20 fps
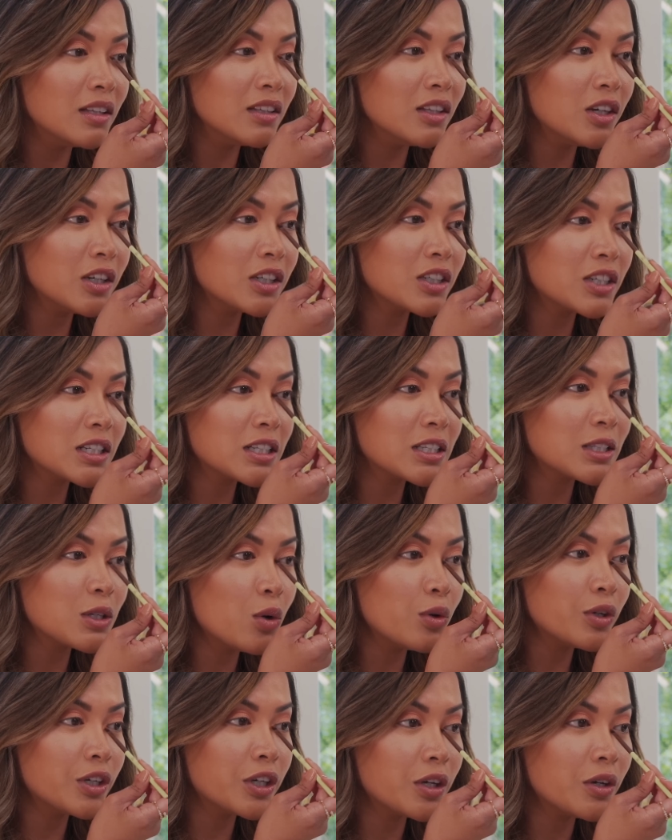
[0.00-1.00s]
And look, she's
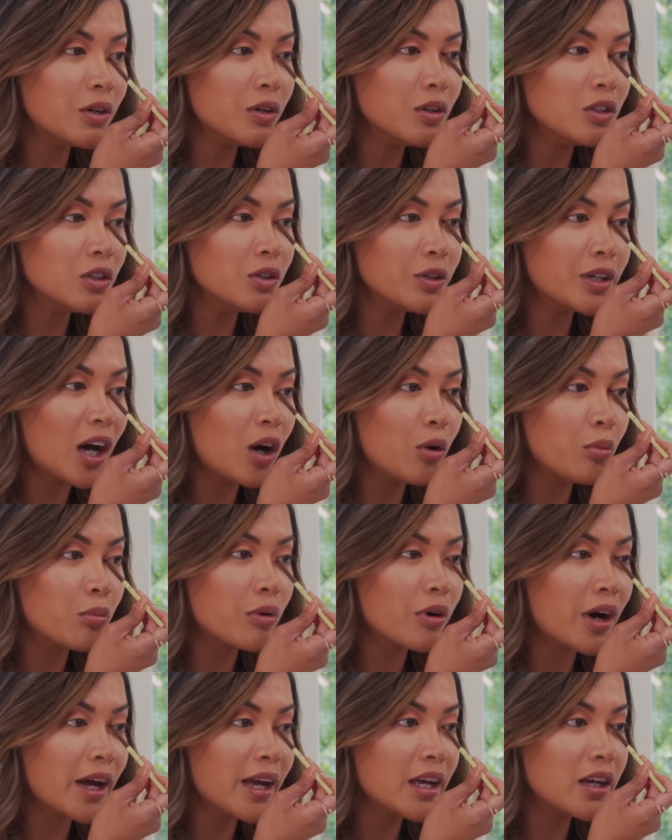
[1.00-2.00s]
so cute. Look how
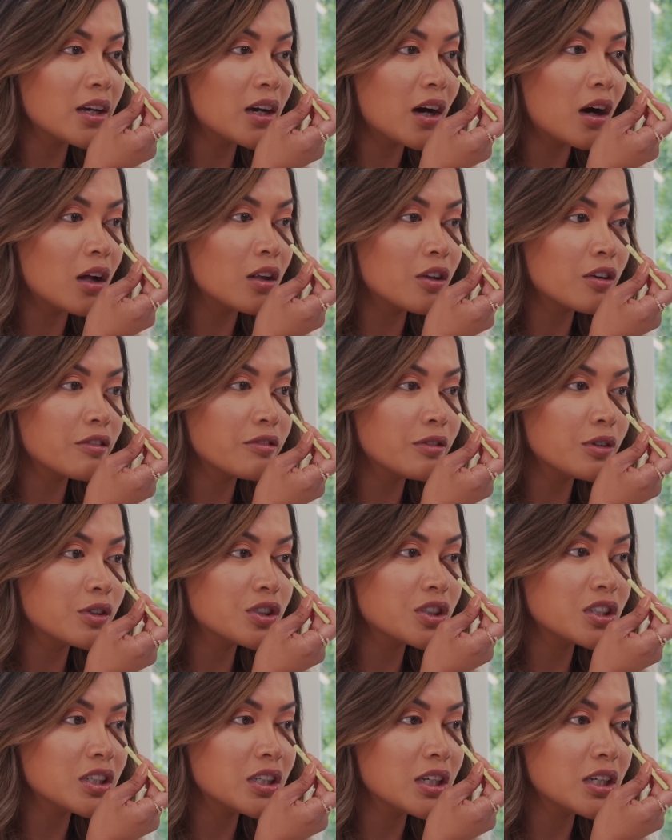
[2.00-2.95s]
bright and colorful she